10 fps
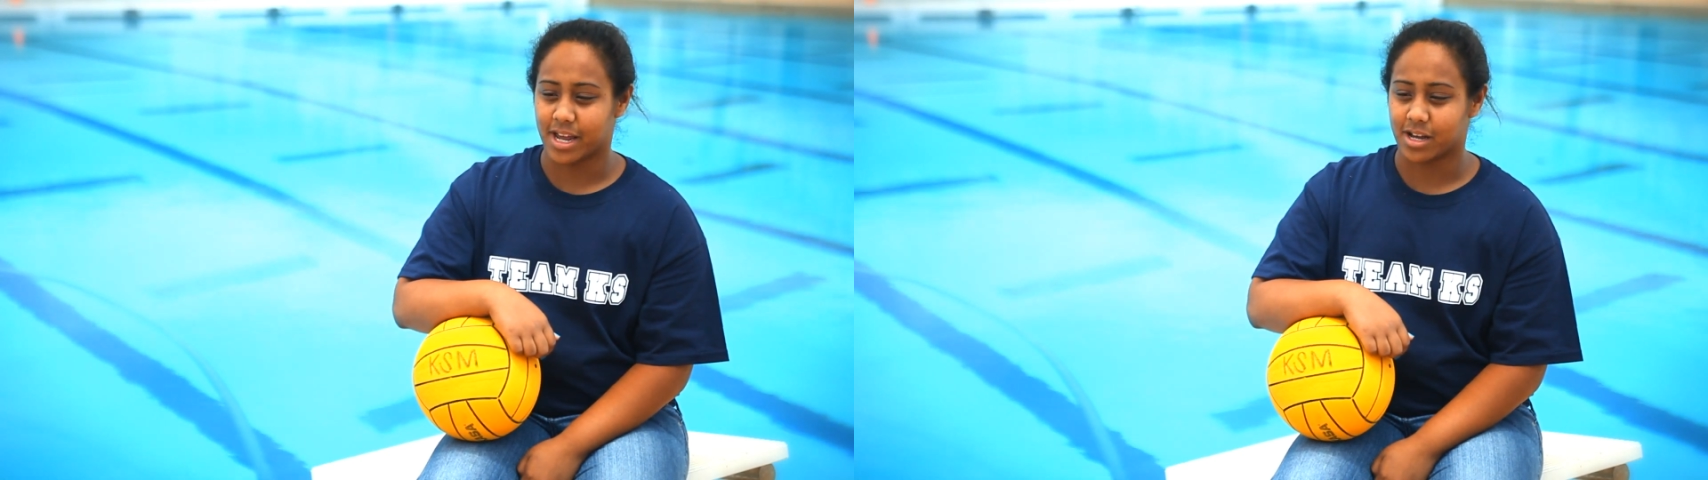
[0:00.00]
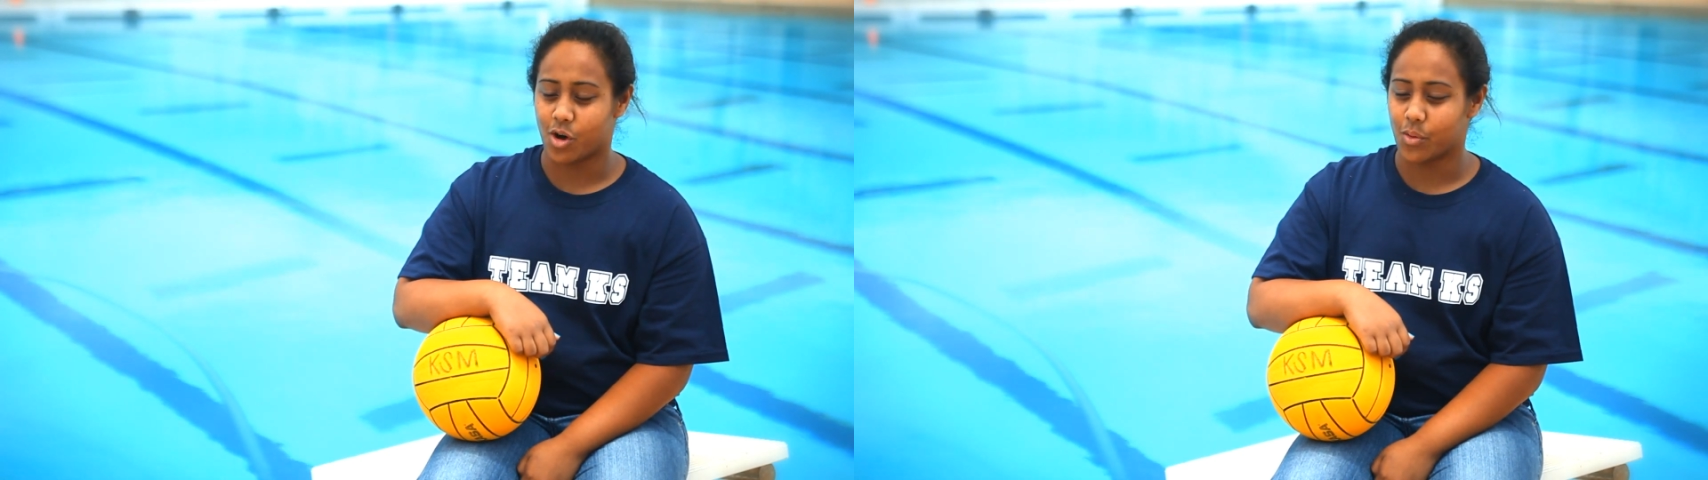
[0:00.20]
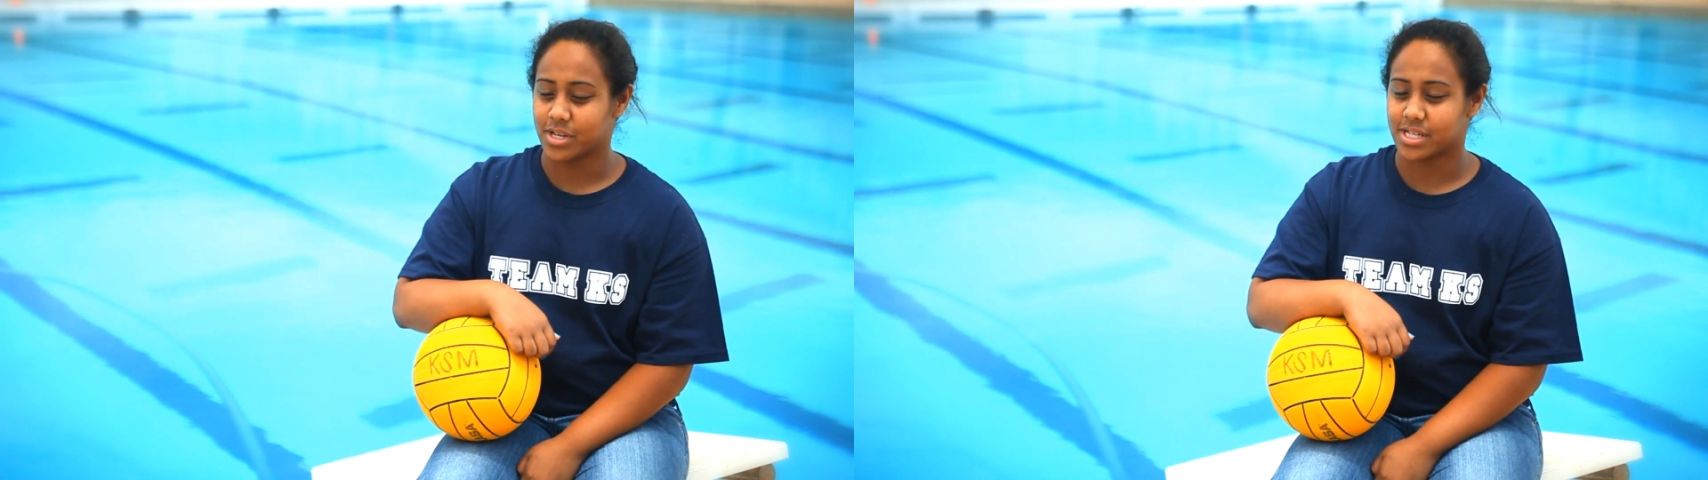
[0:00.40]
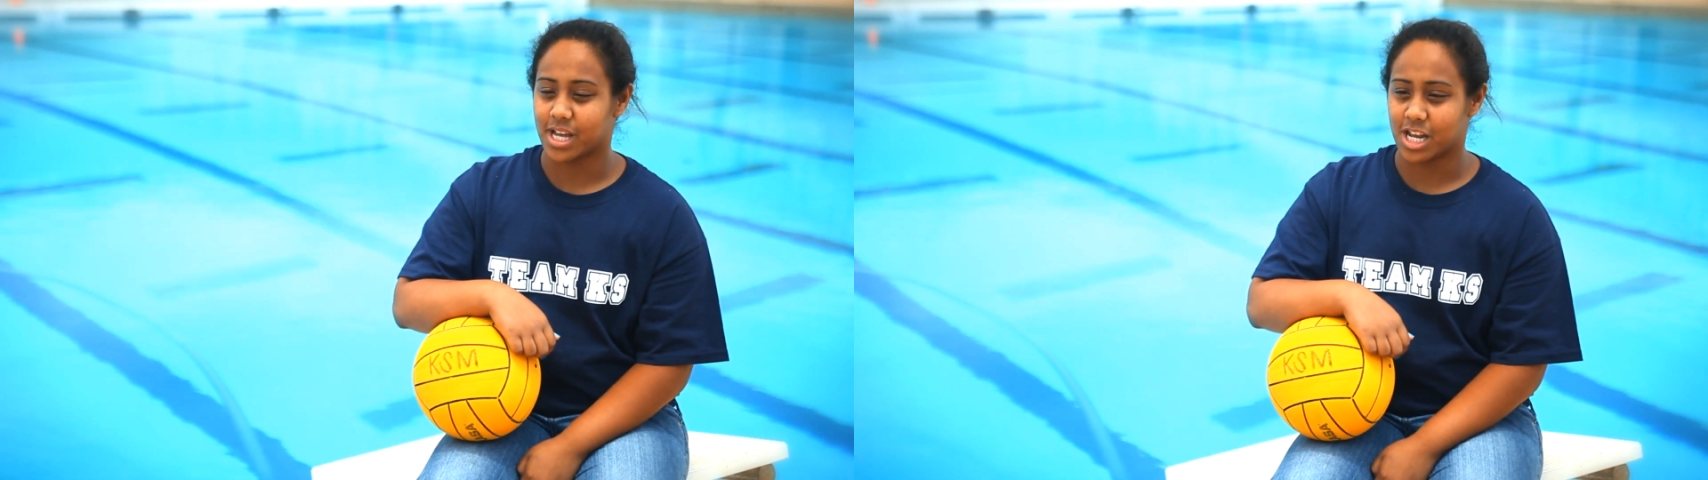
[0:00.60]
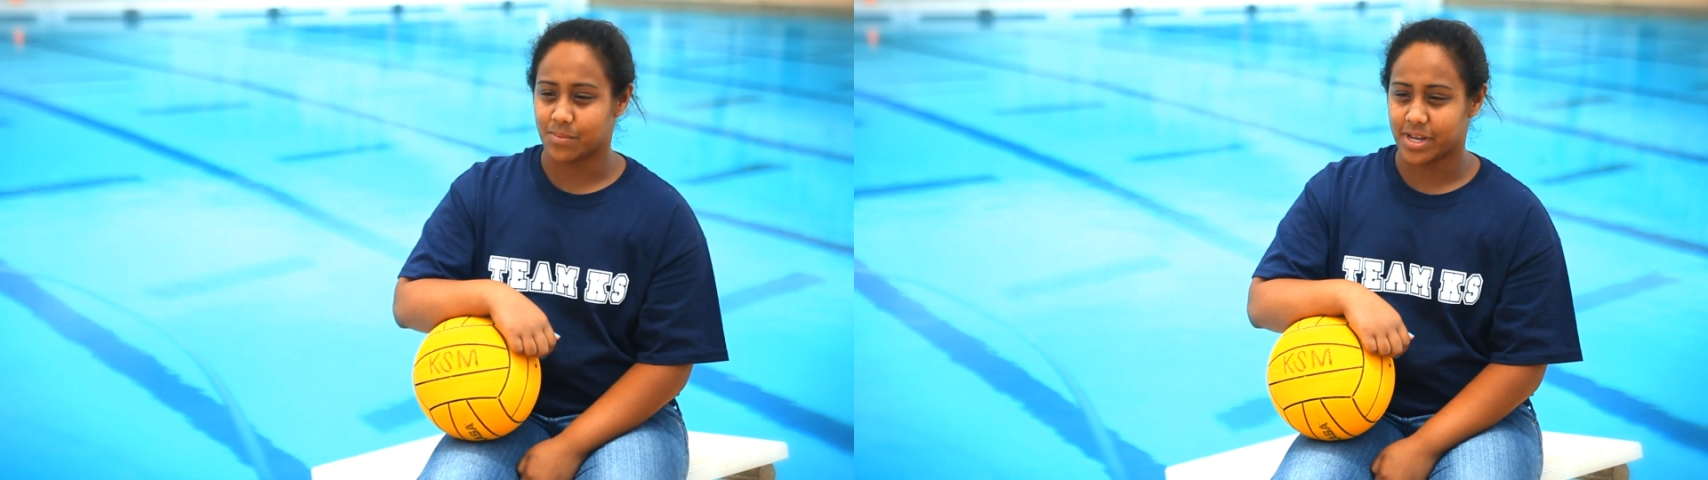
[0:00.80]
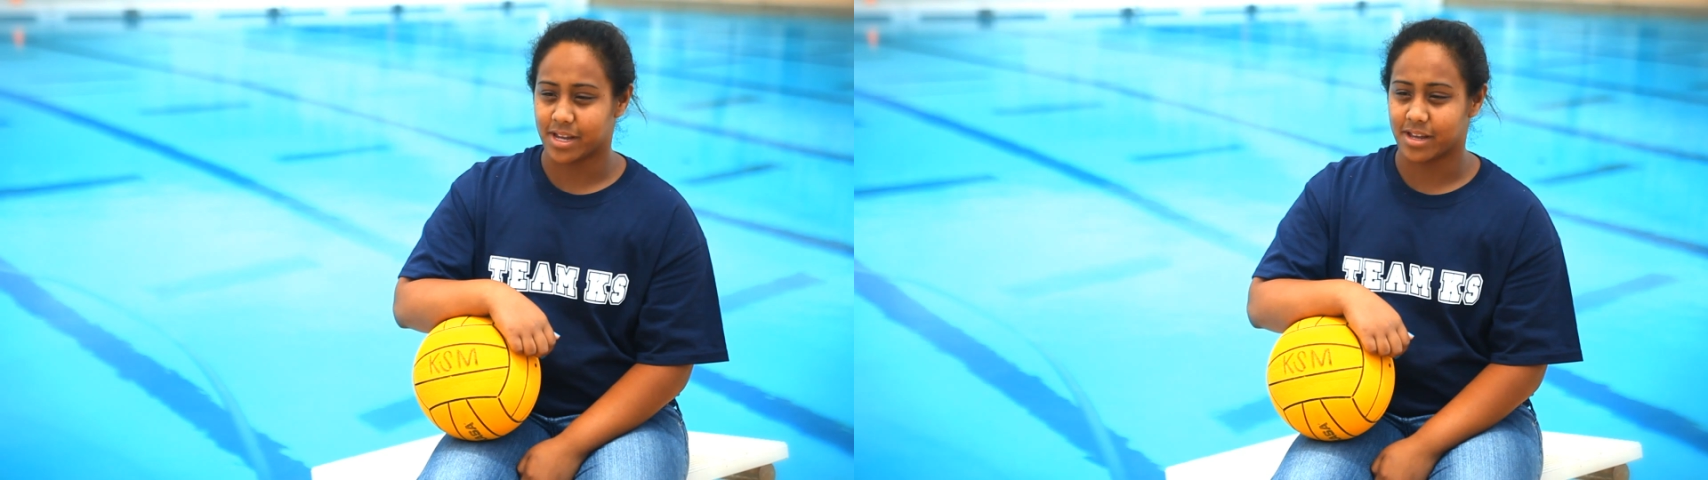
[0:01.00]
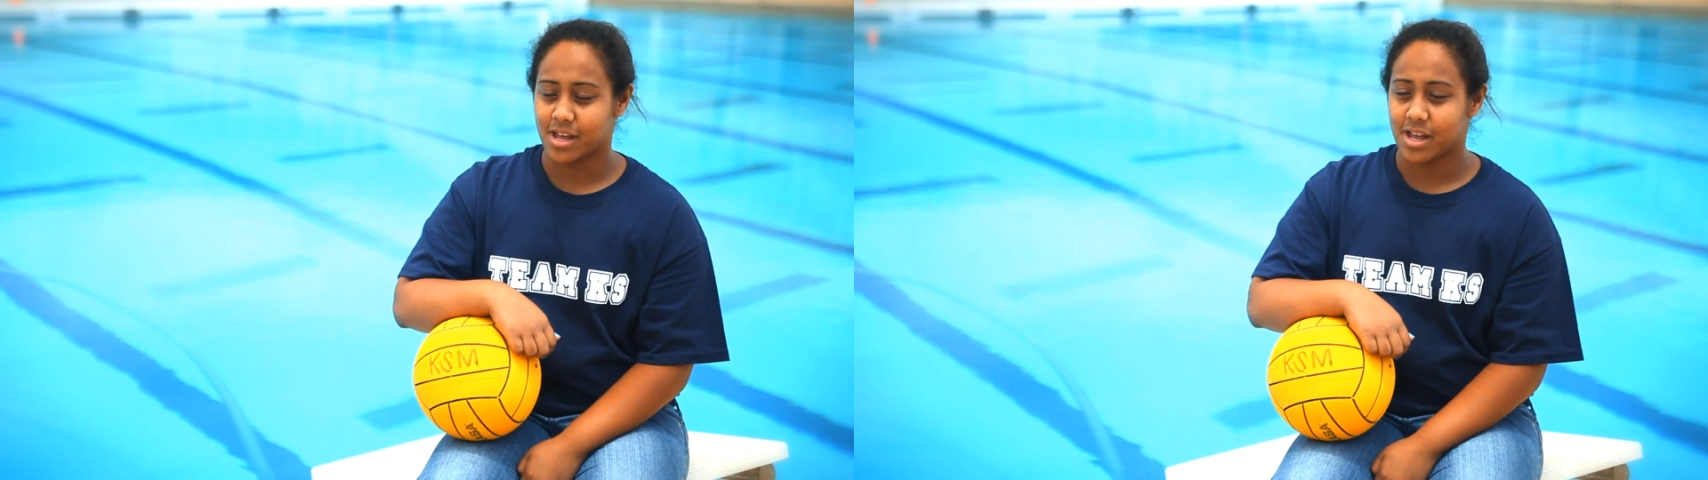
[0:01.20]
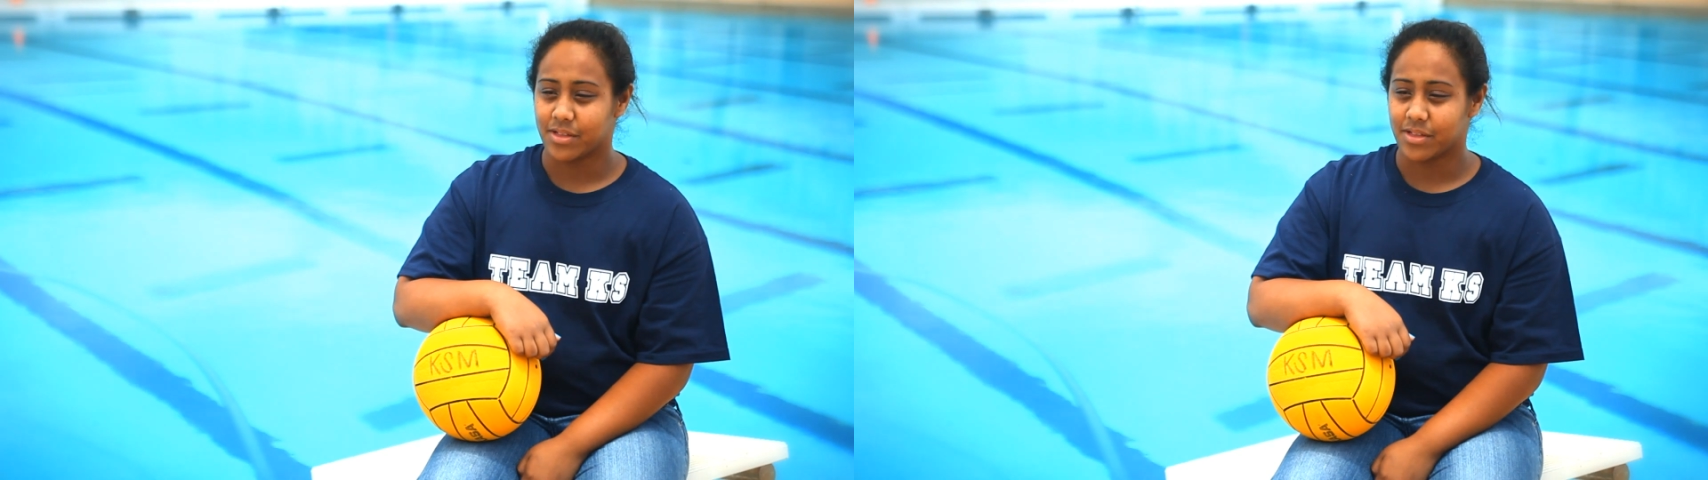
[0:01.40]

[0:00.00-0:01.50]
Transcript: like always telling me